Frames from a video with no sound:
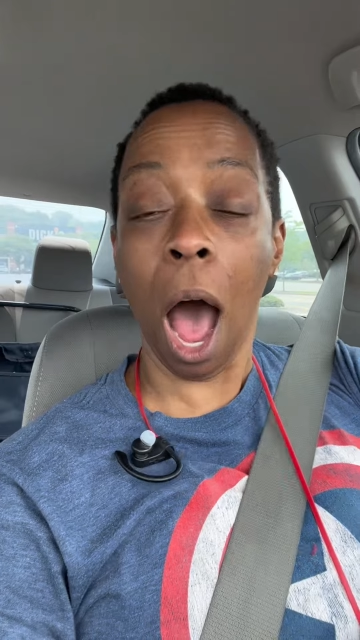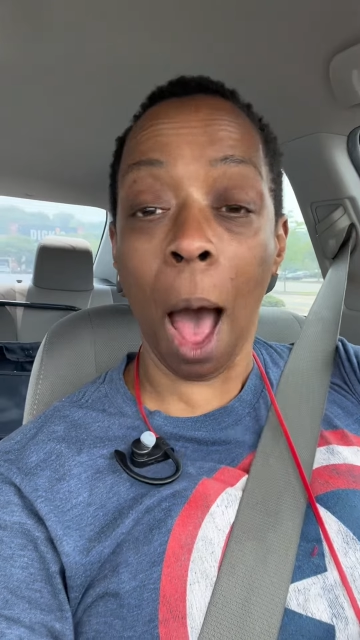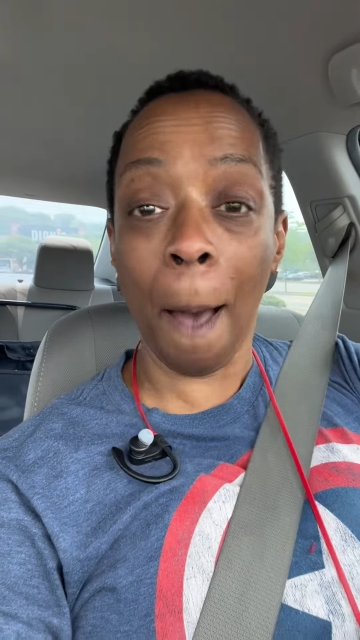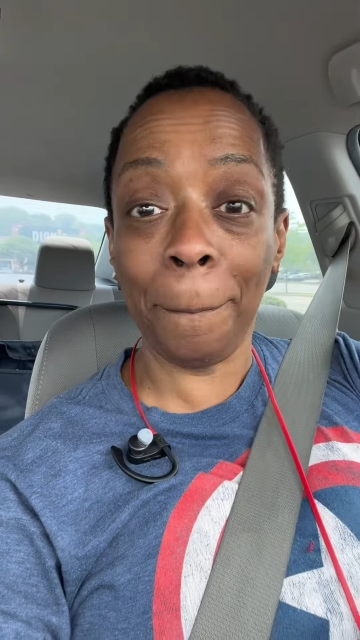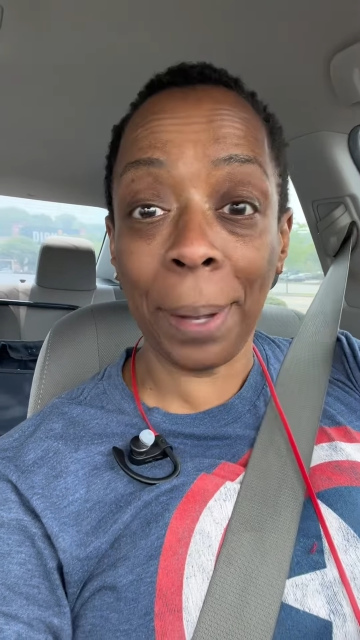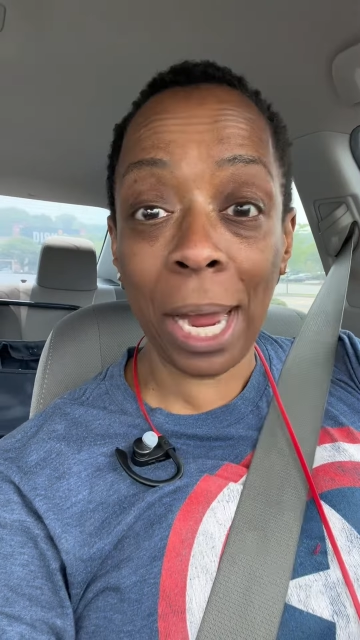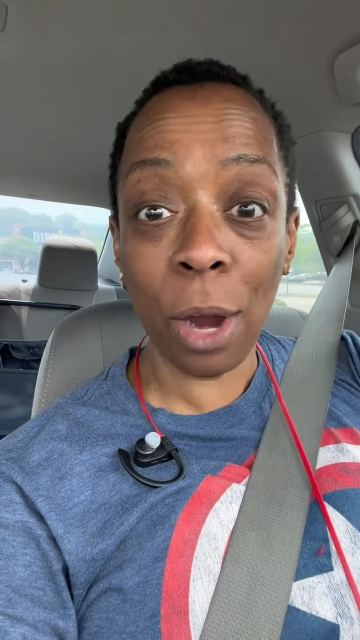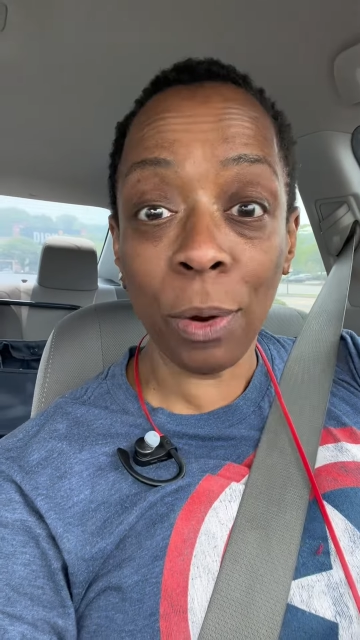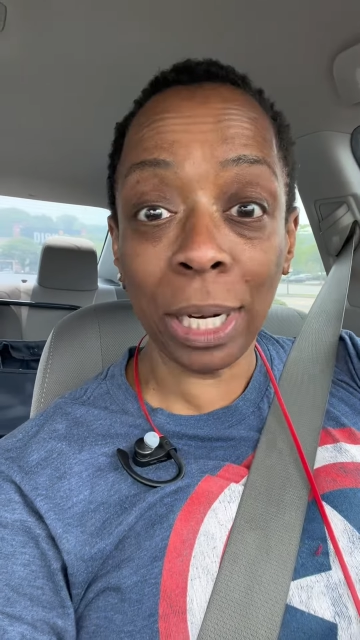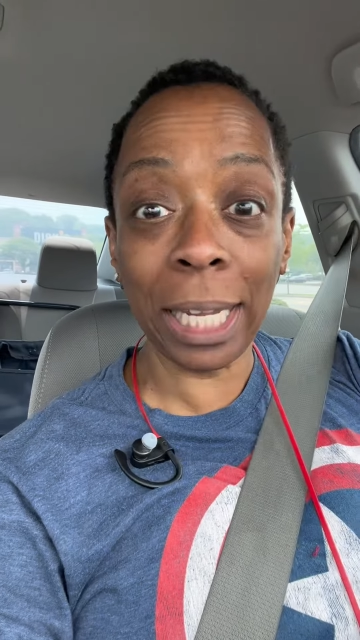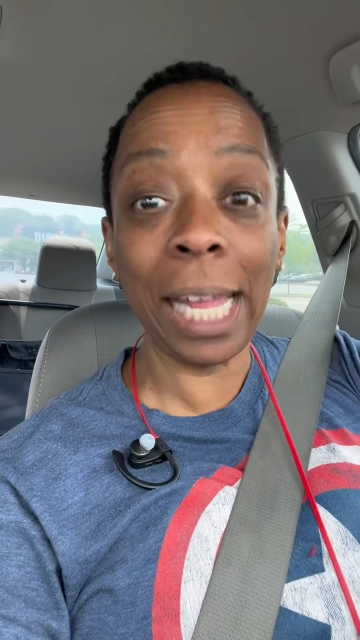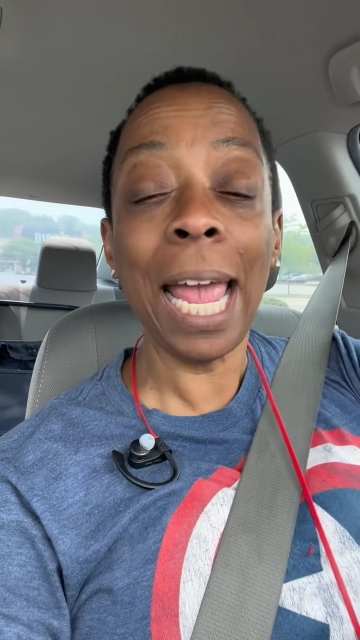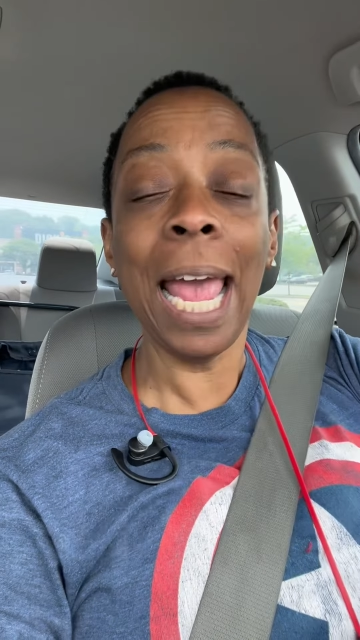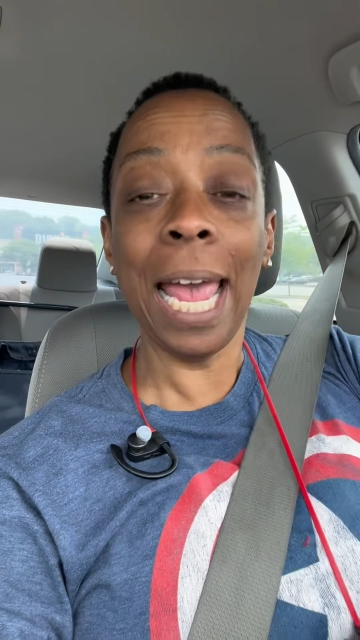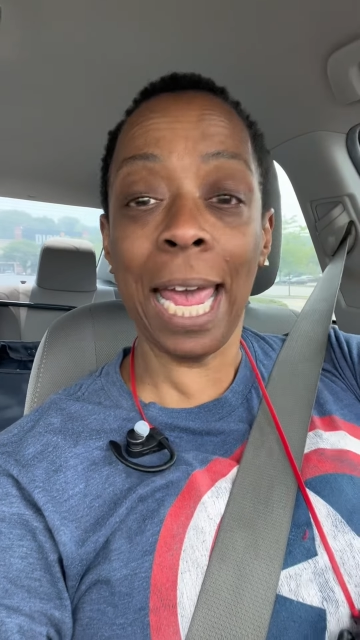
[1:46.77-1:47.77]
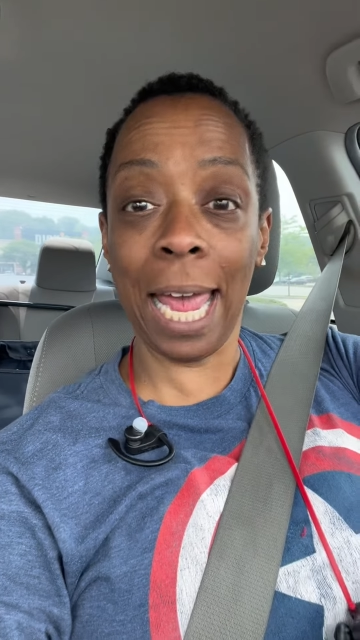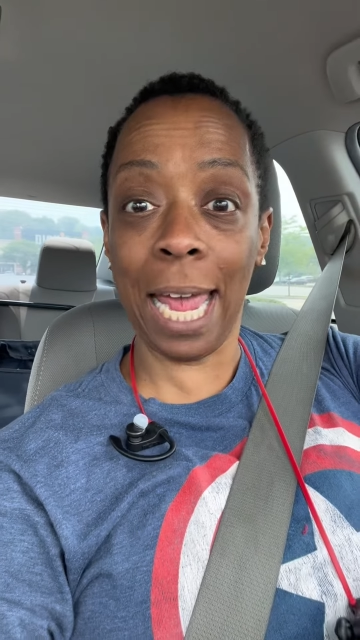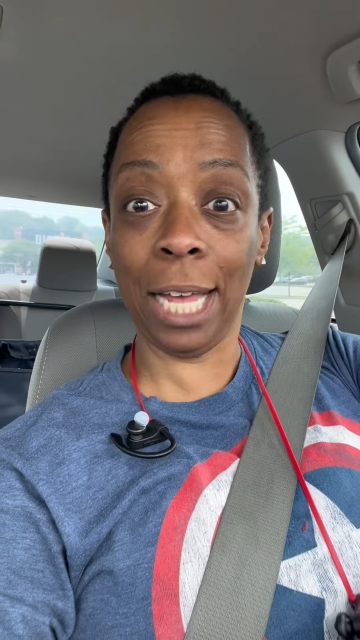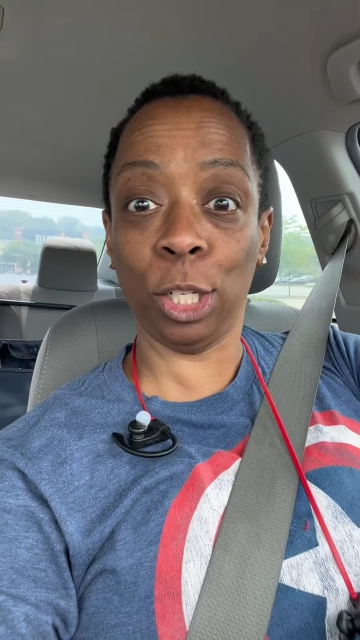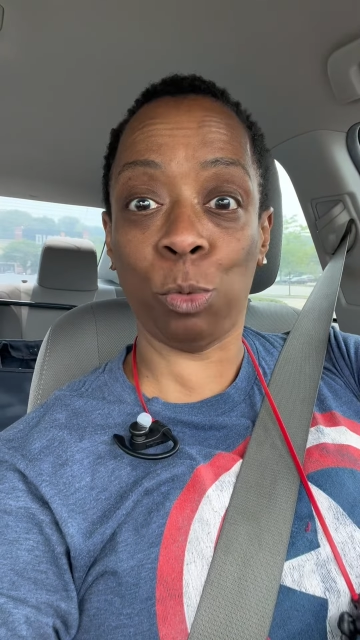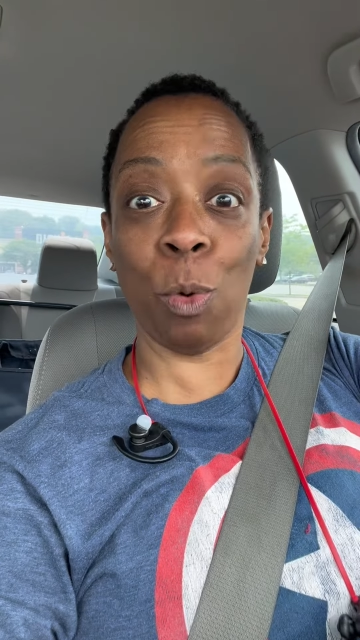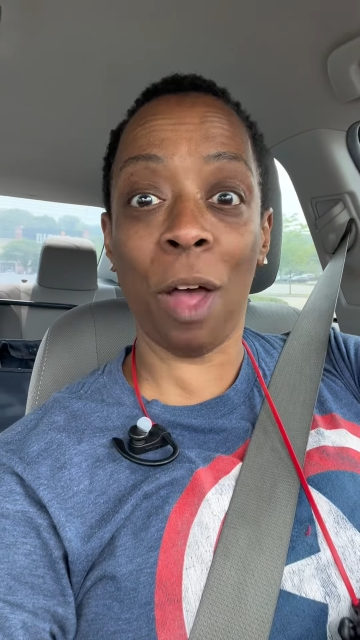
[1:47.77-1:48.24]
Apparently, he
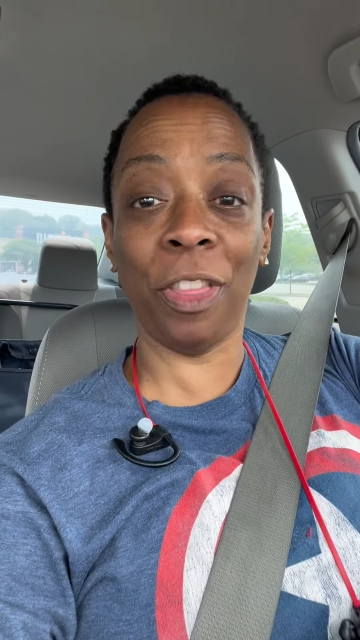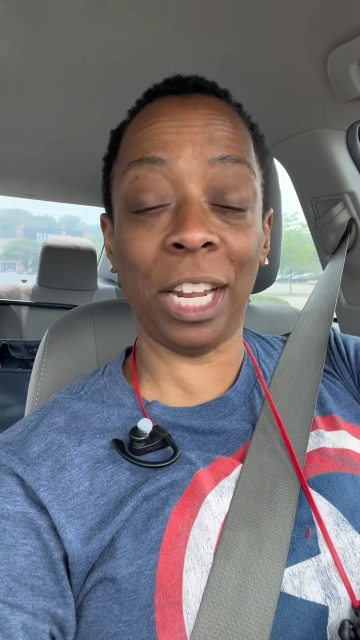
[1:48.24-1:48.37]
is one